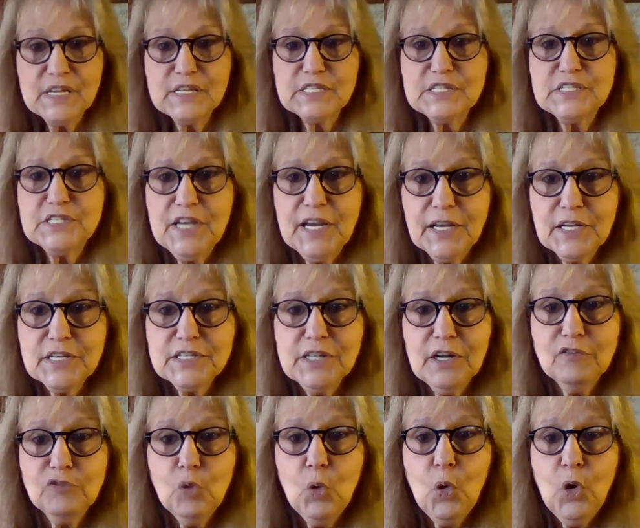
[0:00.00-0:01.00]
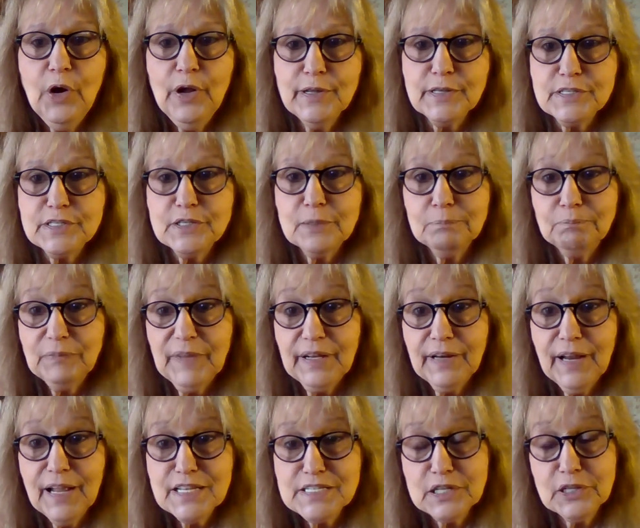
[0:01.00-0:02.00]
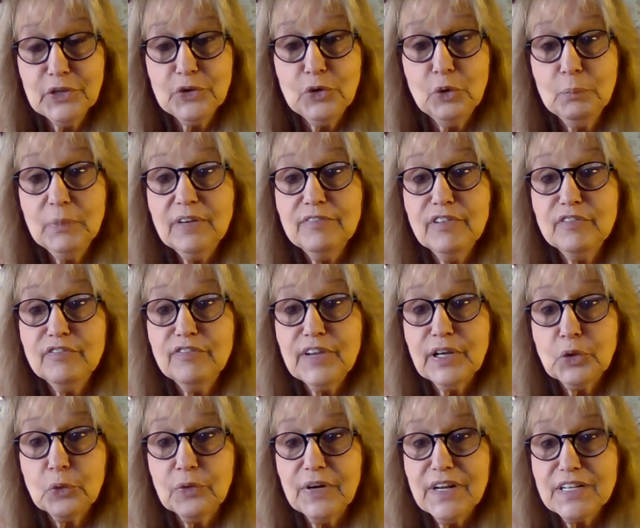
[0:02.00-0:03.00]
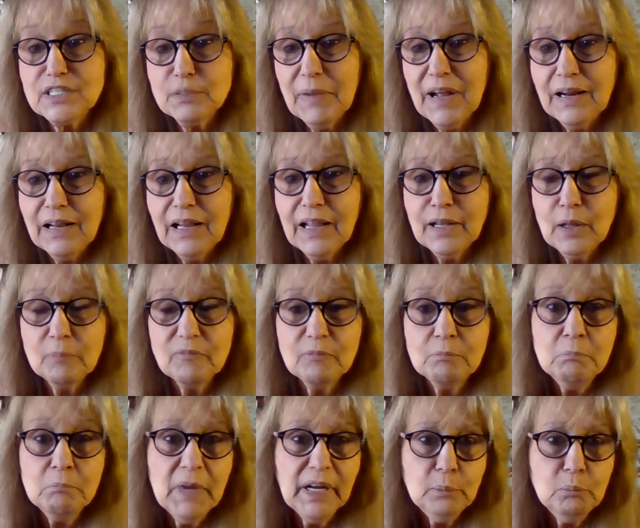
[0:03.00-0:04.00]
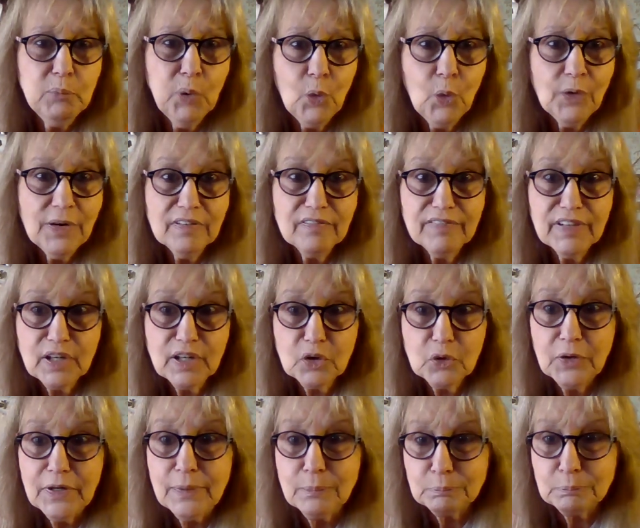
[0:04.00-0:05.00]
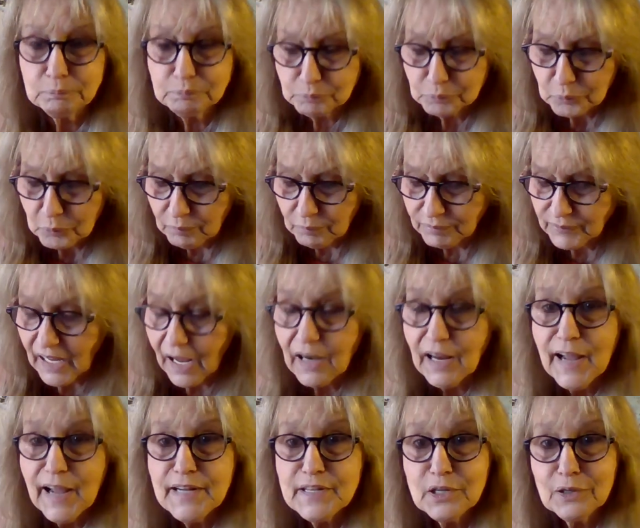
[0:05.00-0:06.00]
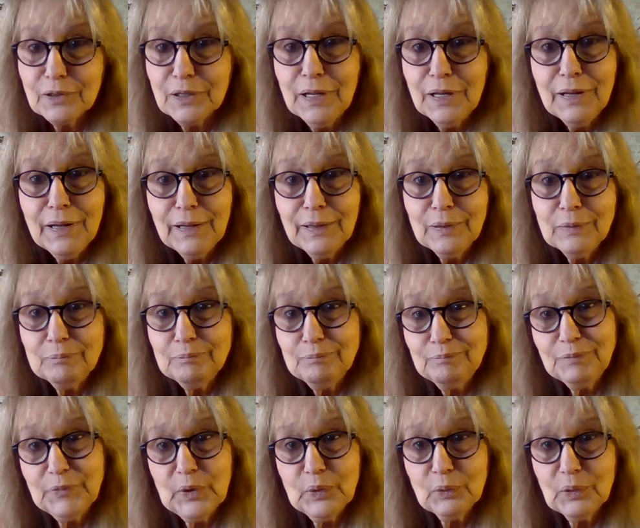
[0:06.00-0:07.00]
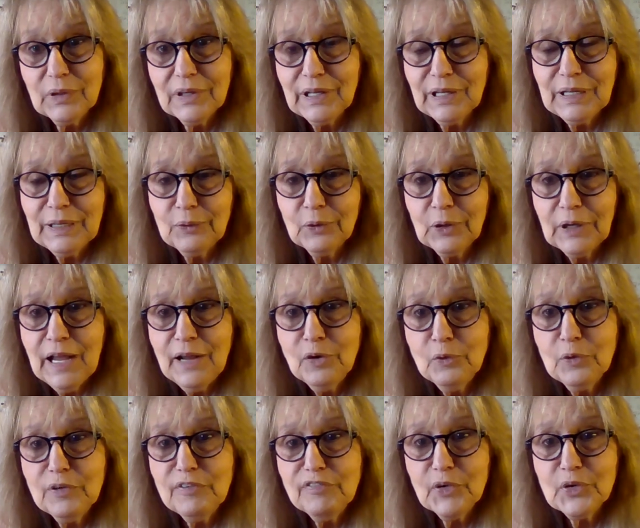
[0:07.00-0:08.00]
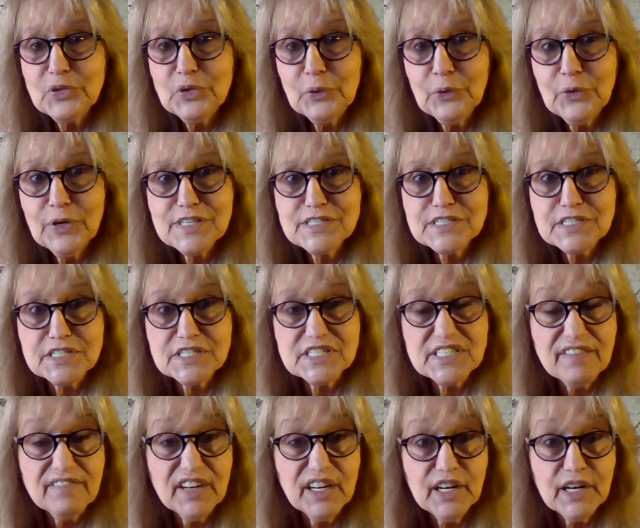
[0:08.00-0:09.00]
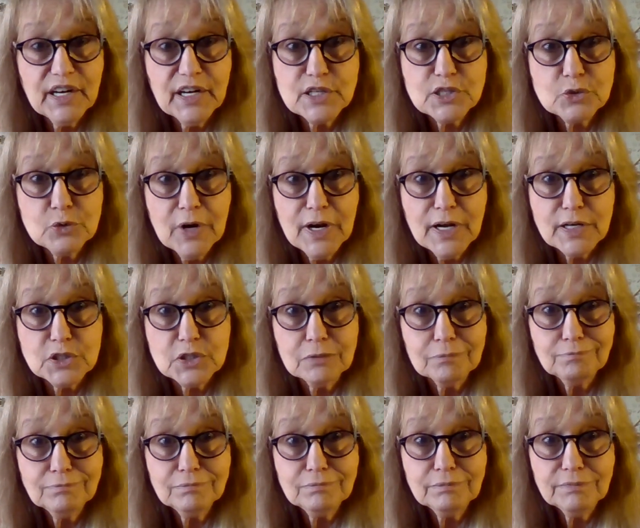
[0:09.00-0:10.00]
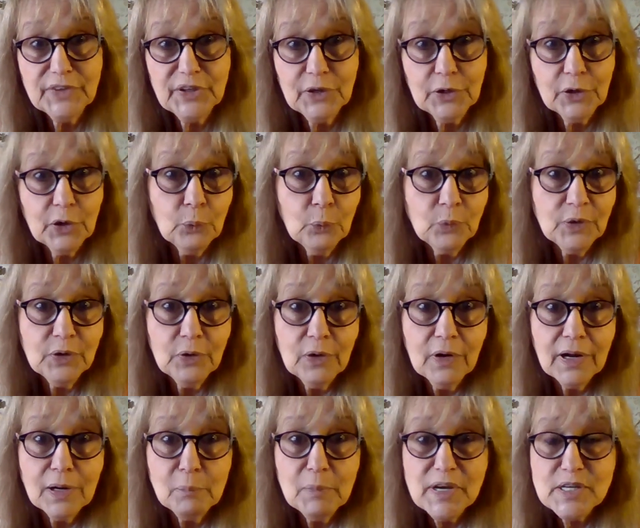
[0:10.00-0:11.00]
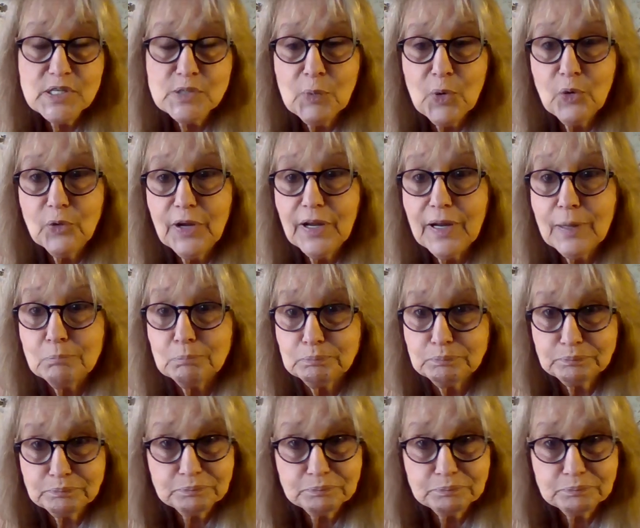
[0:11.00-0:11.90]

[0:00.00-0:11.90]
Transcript: Six of Wands, and that's a little bit of a victory. It's about like a midpoint victory. I like to kind of refer to it as the seven inning stretch, you know, when you're at a baseball game.